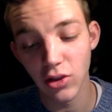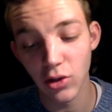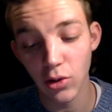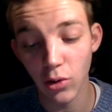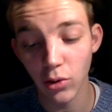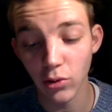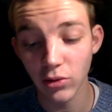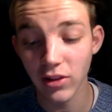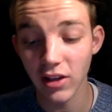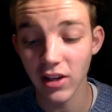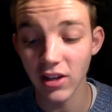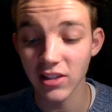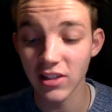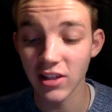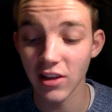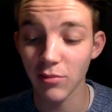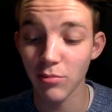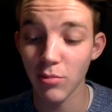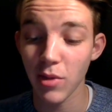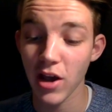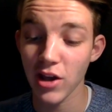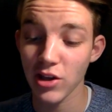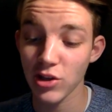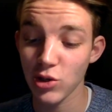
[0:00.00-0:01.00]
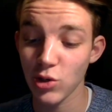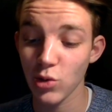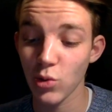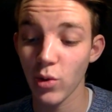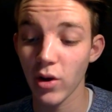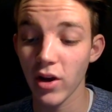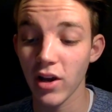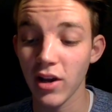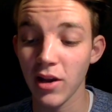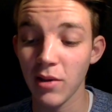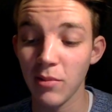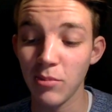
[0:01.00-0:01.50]
The old things have passed
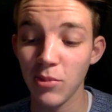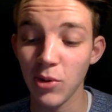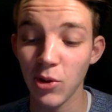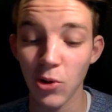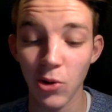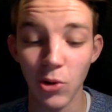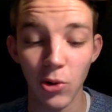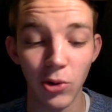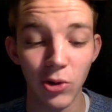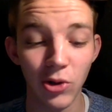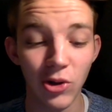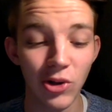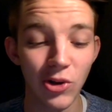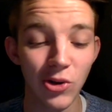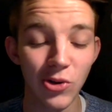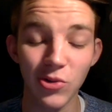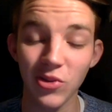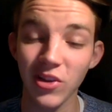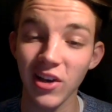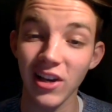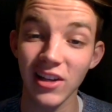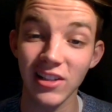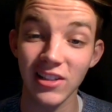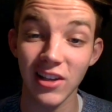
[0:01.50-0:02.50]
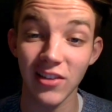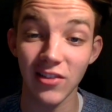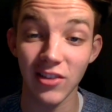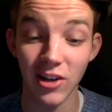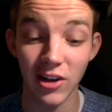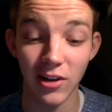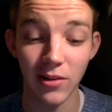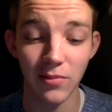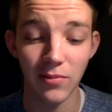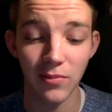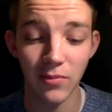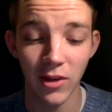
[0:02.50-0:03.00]
away. Behold, new things have
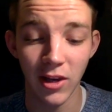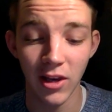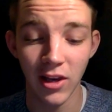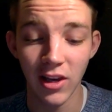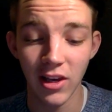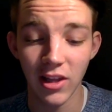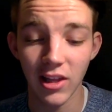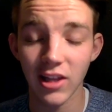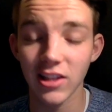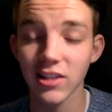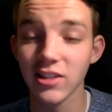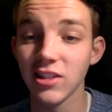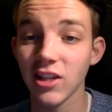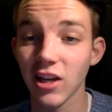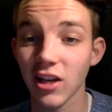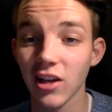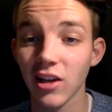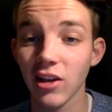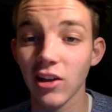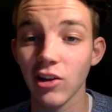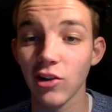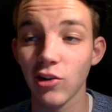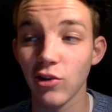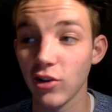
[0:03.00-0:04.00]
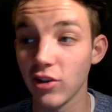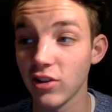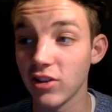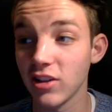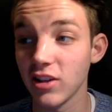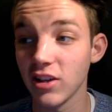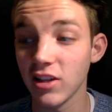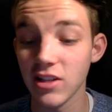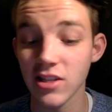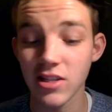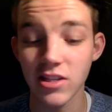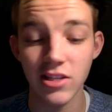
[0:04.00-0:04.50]
come. That's 2
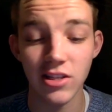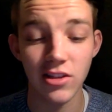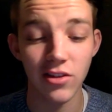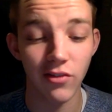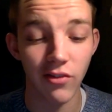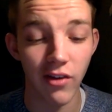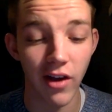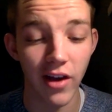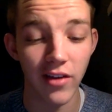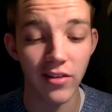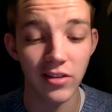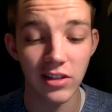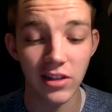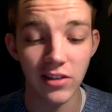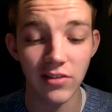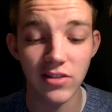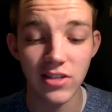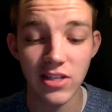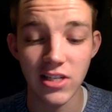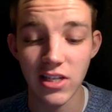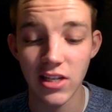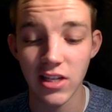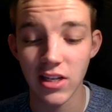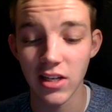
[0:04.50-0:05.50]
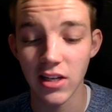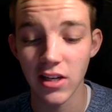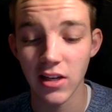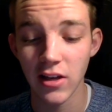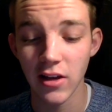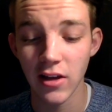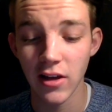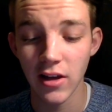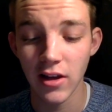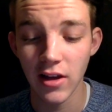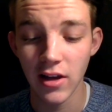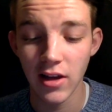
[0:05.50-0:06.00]
Corinthians 5.17.
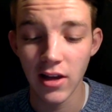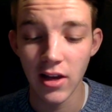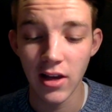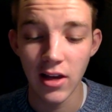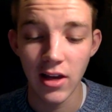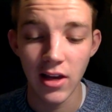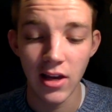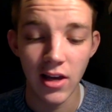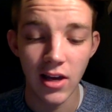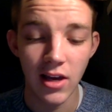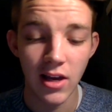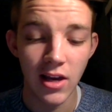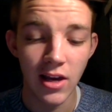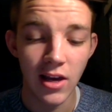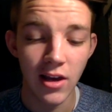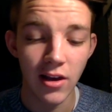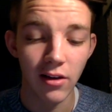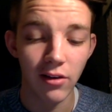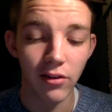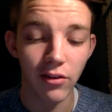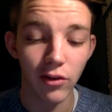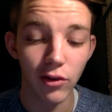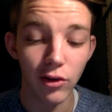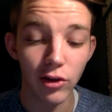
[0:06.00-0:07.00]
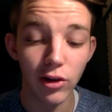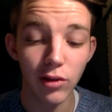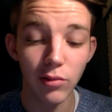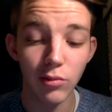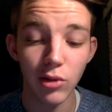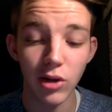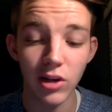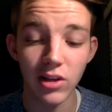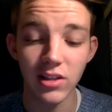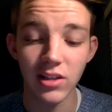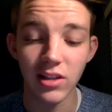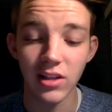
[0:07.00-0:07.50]
Fully
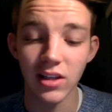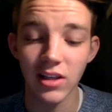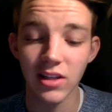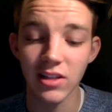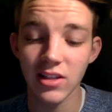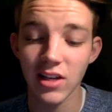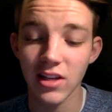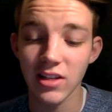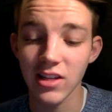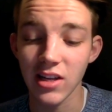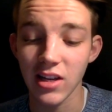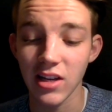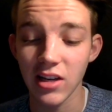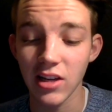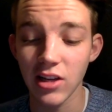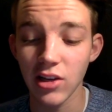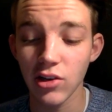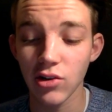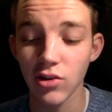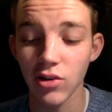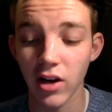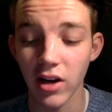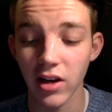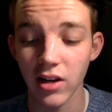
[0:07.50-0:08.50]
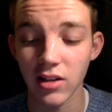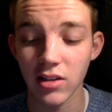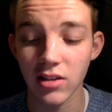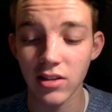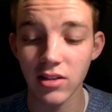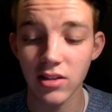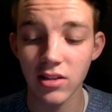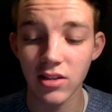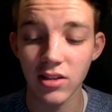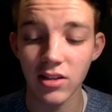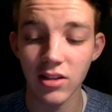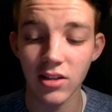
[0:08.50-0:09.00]
embracing his identity in
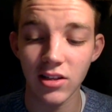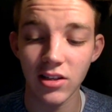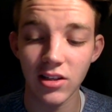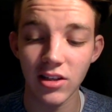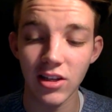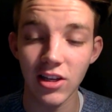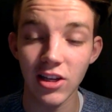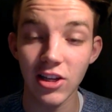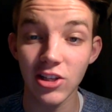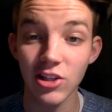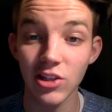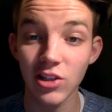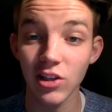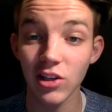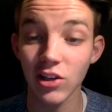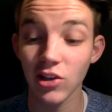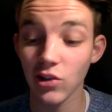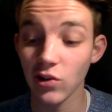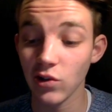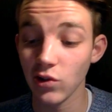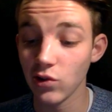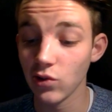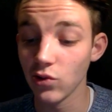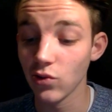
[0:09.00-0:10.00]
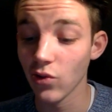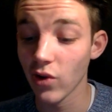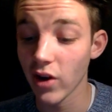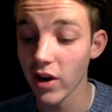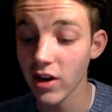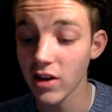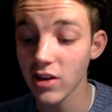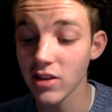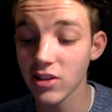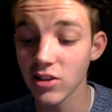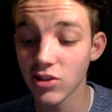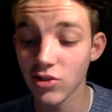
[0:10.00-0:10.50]
Christ, Nick took
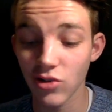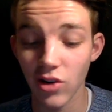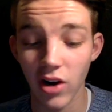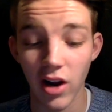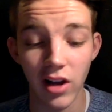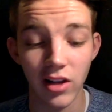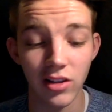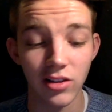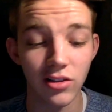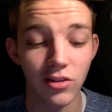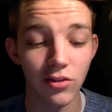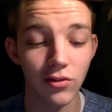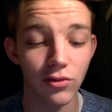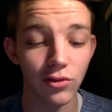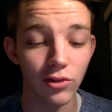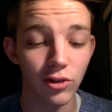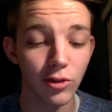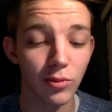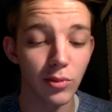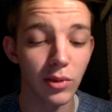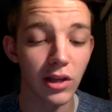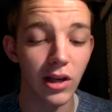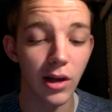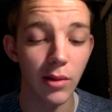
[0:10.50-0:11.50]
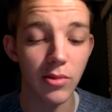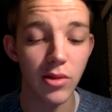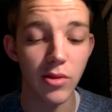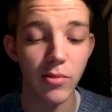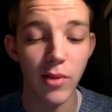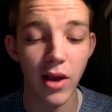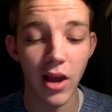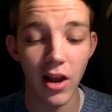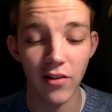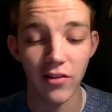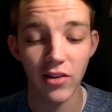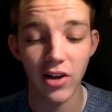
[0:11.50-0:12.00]
great strides to fully become the
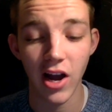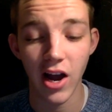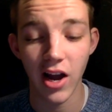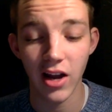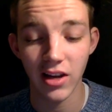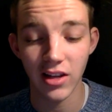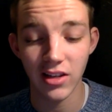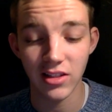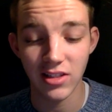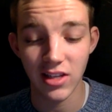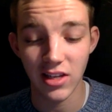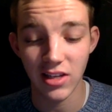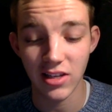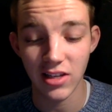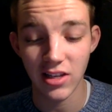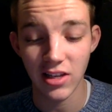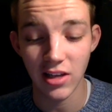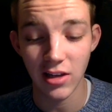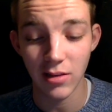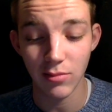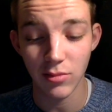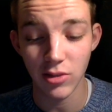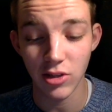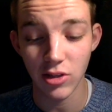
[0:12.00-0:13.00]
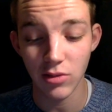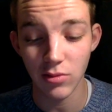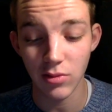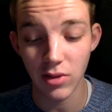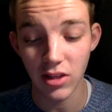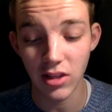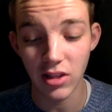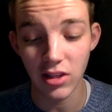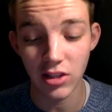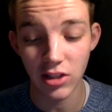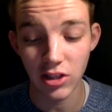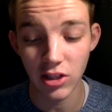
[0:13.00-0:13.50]
man of God intended him to be
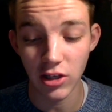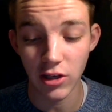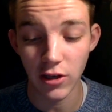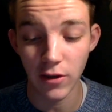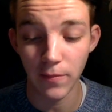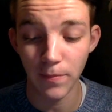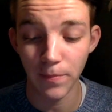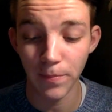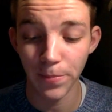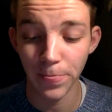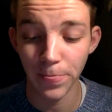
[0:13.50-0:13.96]
this year.